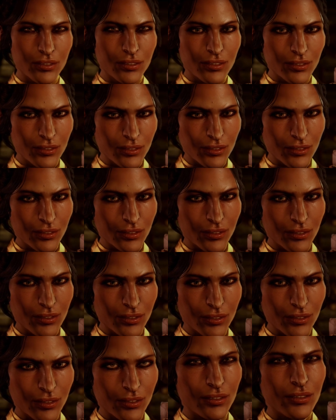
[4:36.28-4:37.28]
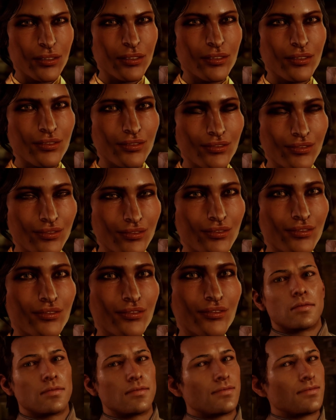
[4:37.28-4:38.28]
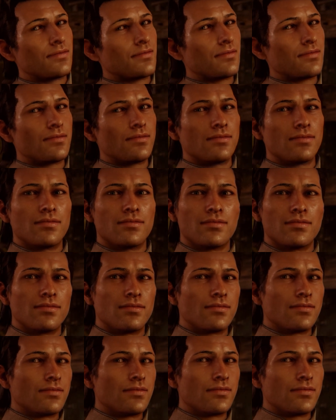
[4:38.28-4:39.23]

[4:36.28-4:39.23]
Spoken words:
(silence)